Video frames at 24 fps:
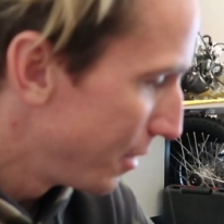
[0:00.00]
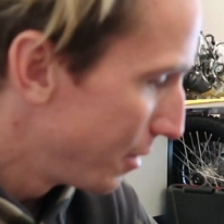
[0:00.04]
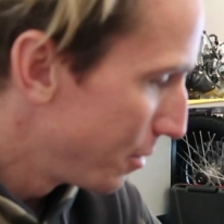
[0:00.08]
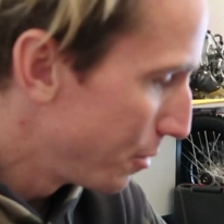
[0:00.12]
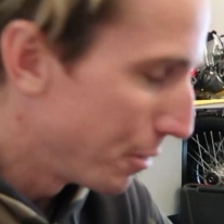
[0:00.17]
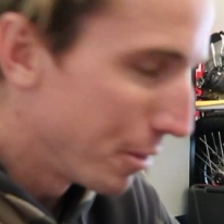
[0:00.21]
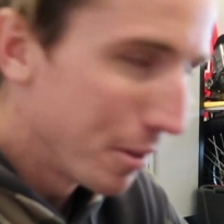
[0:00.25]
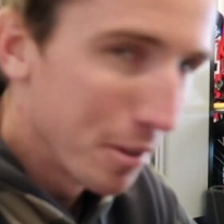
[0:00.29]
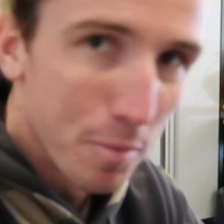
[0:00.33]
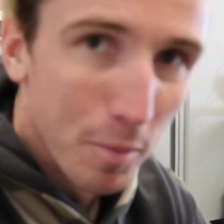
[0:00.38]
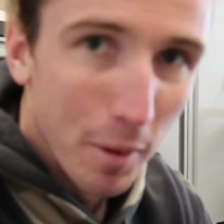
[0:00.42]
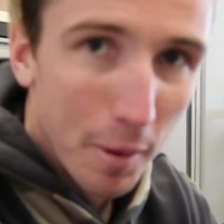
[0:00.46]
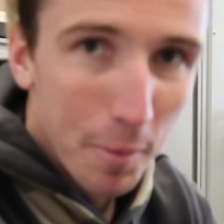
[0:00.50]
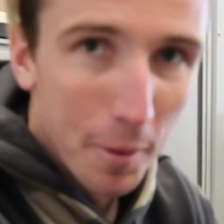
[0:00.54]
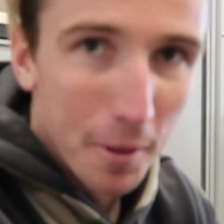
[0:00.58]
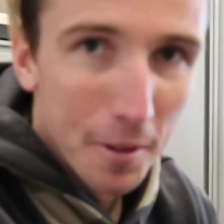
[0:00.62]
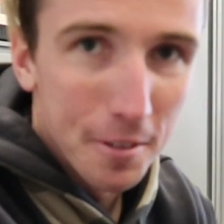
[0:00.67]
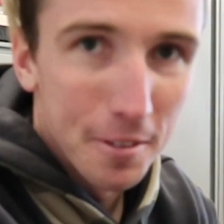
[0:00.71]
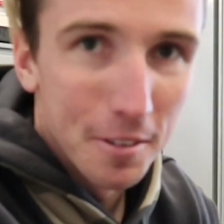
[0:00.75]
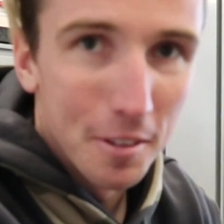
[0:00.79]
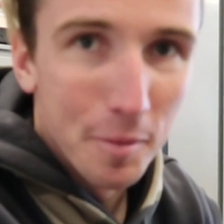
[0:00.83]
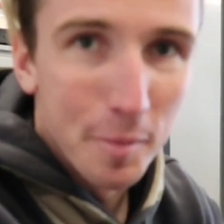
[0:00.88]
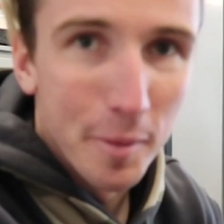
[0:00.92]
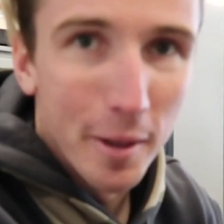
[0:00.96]
when it's my
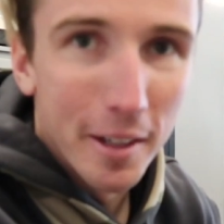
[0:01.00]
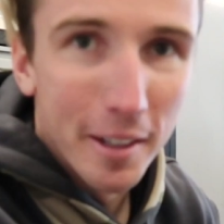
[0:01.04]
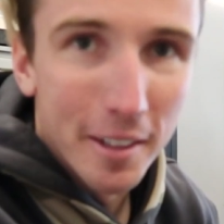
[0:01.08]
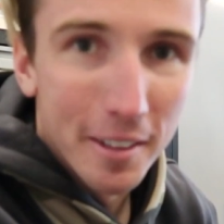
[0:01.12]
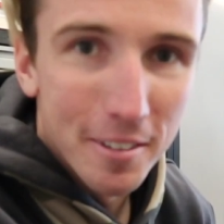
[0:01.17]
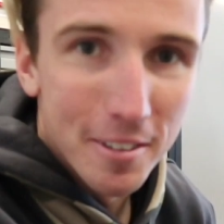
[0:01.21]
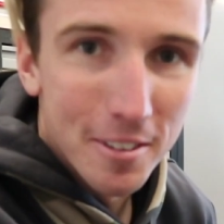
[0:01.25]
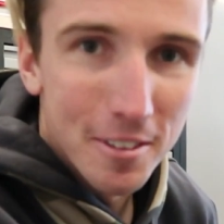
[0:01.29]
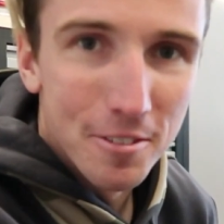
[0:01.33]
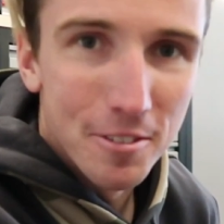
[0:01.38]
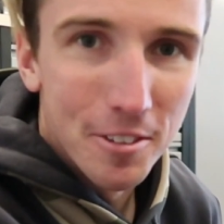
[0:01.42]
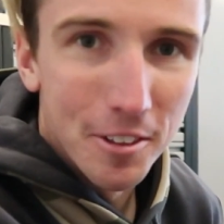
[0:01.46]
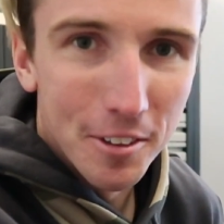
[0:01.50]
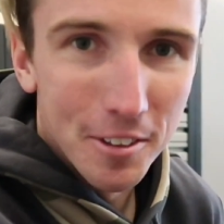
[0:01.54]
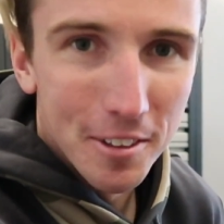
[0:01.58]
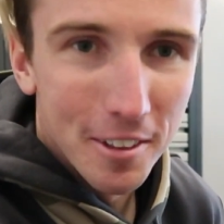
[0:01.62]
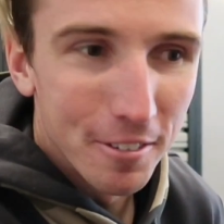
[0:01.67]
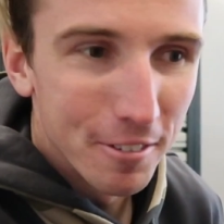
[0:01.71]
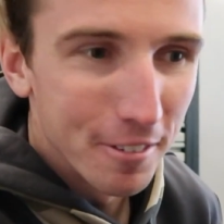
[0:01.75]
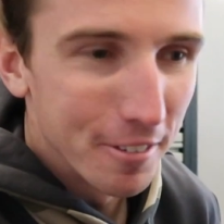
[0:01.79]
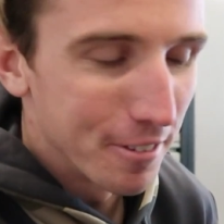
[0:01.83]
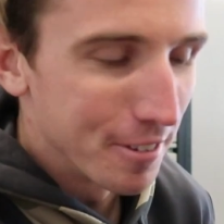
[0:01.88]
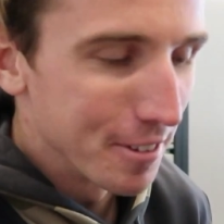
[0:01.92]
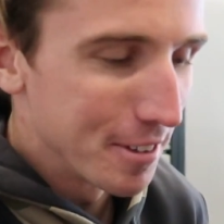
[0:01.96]
personal bike, it just feels
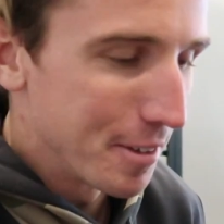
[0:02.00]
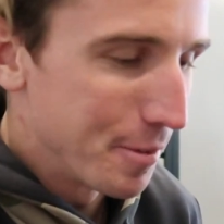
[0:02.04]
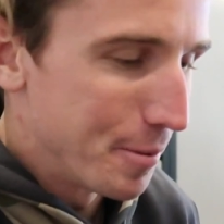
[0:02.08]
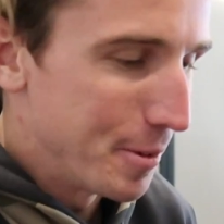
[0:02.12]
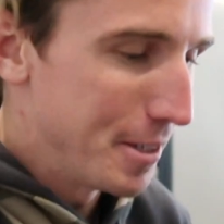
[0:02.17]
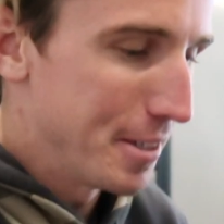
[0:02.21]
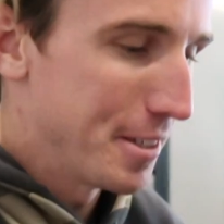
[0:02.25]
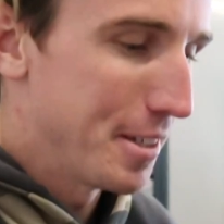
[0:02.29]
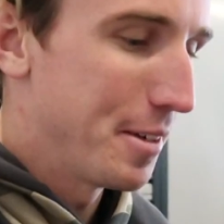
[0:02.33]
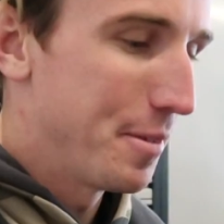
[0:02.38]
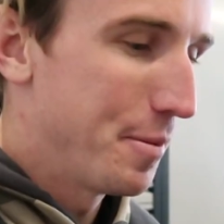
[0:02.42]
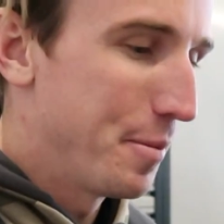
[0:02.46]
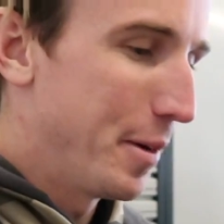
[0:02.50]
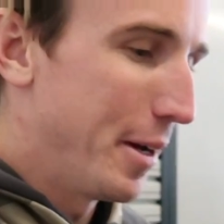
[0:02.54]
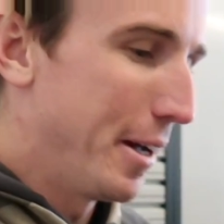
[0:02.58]
different for some reason.